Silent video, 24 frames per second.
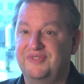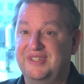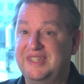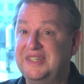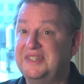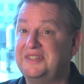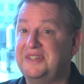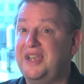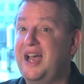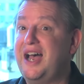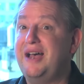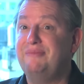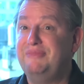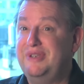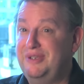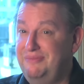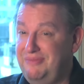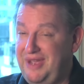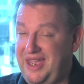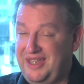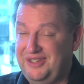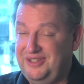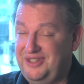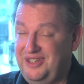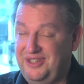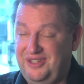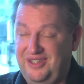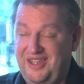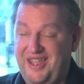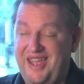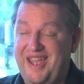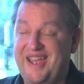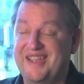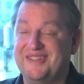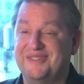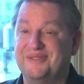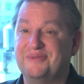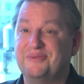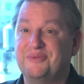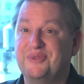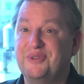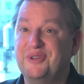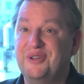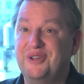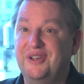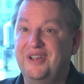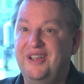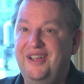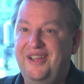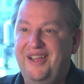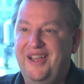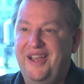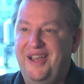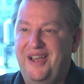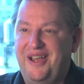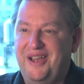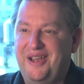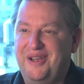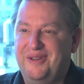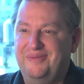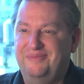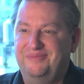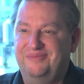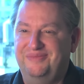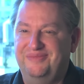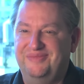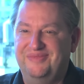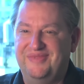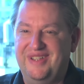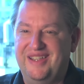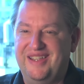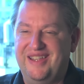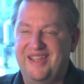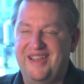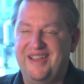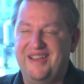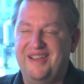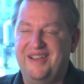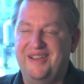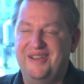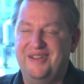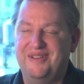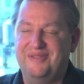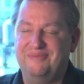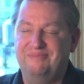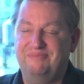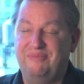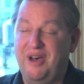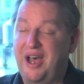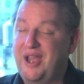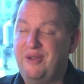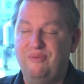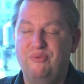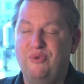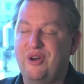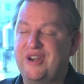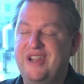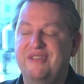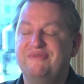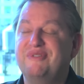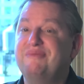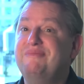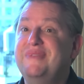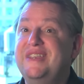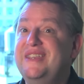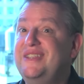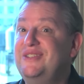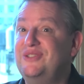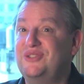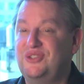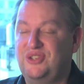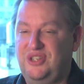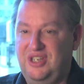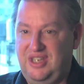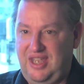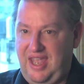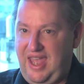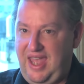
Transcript: of disarm him, as it, as it were, um, uh, by whatever means she